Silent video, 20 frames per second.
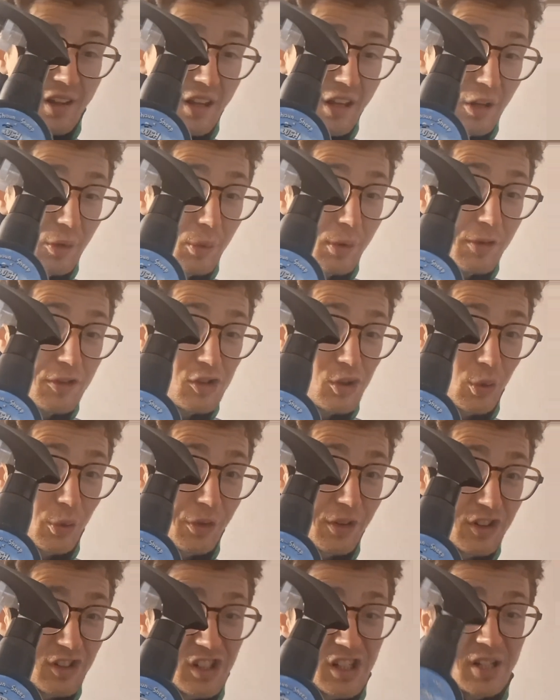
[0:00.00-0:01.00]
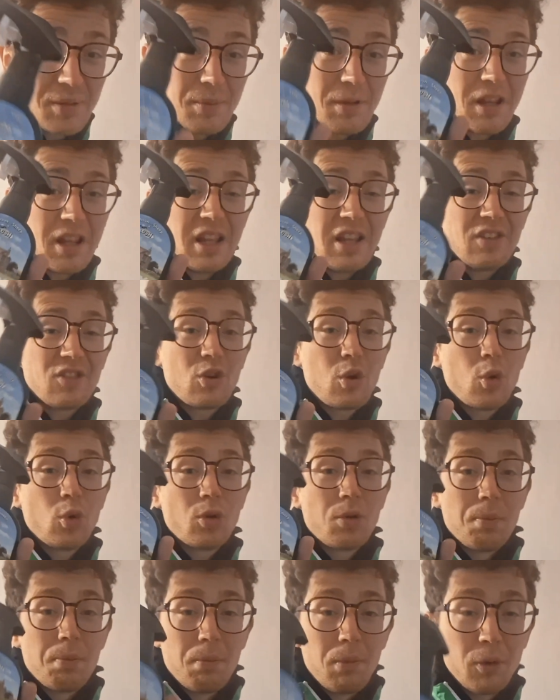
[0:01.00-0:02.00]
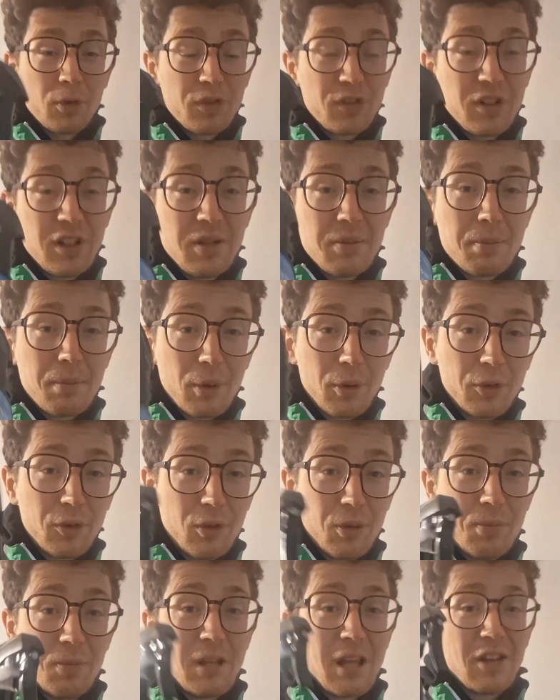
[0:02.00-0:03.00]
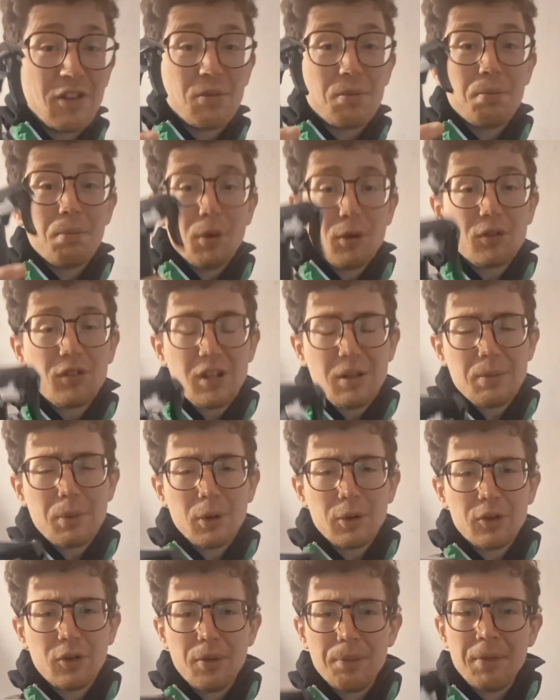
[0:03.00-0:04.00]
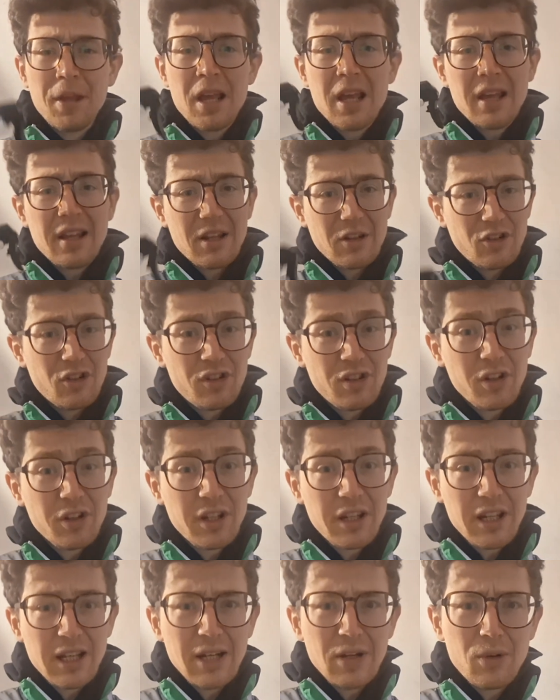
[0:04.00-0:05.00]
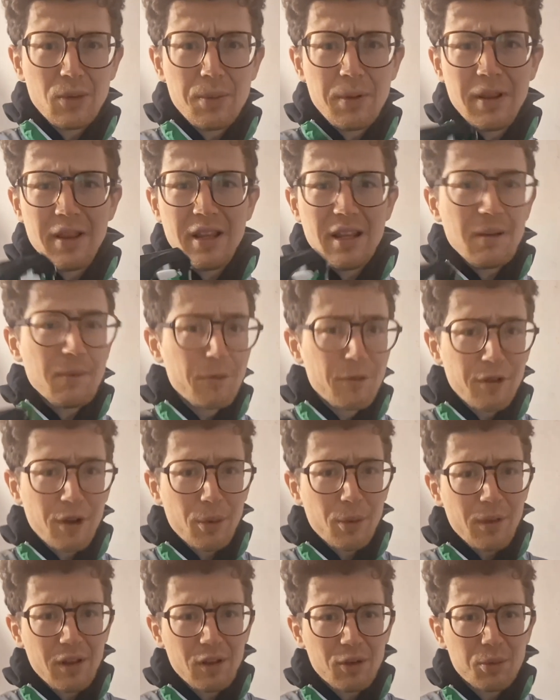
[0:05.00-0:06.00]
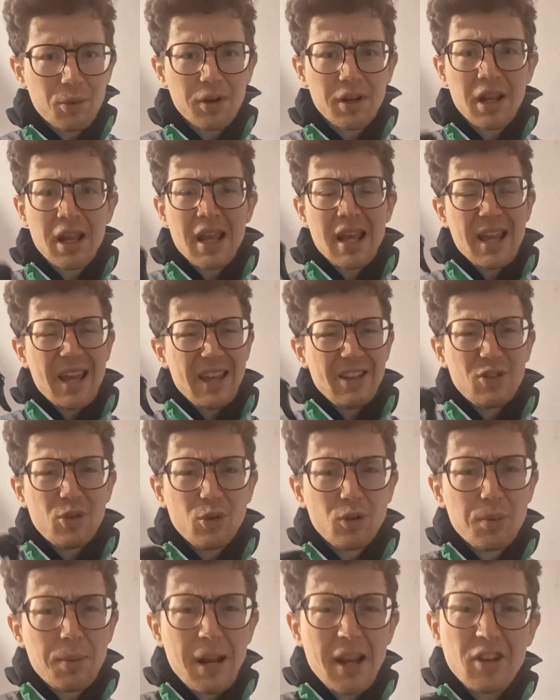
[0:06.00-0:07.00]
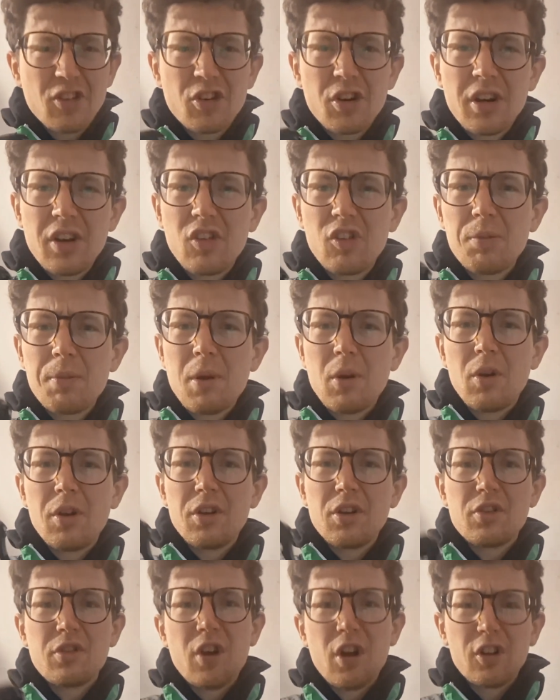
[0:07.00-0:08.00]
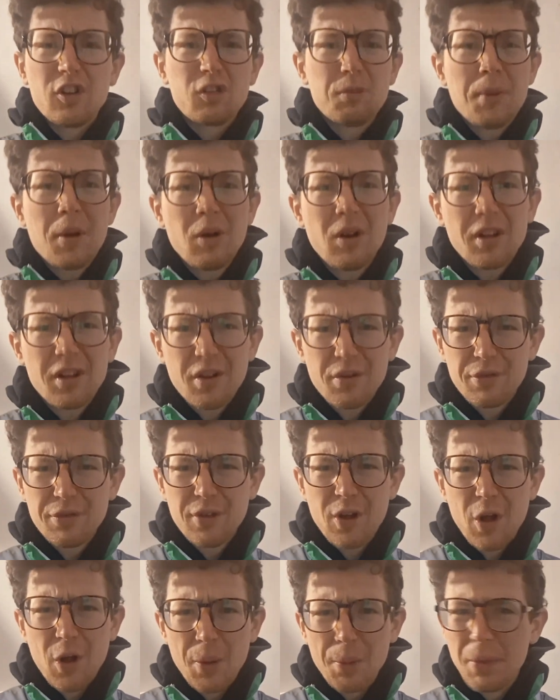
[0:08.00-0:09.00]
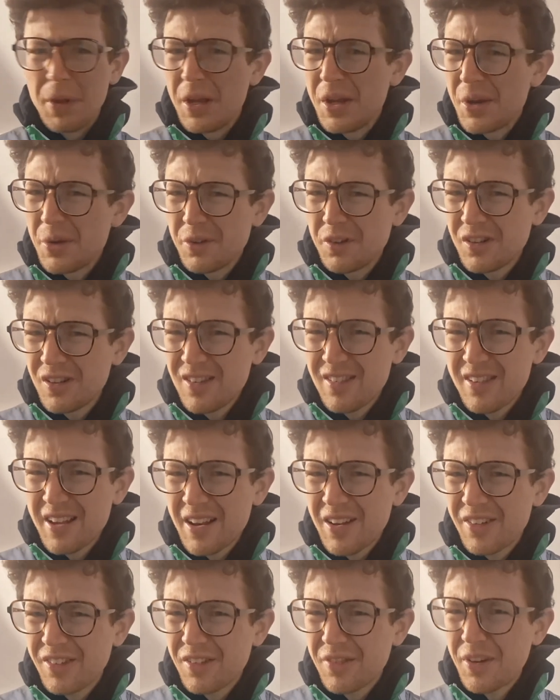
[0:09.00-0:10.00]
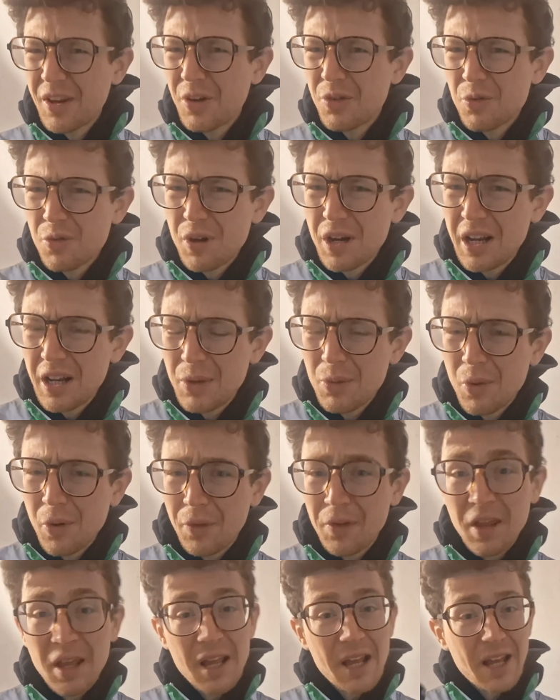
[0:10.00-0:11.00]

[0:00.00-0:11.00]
It's with Shaun the sheep. It is called Mossy Bottom. Yes, Mossy Bottom. Now, just looking at a little bit of the info with this one, it talks about it trying to smell like grass, smell like a farm, which doesn't sound like something I'd really want.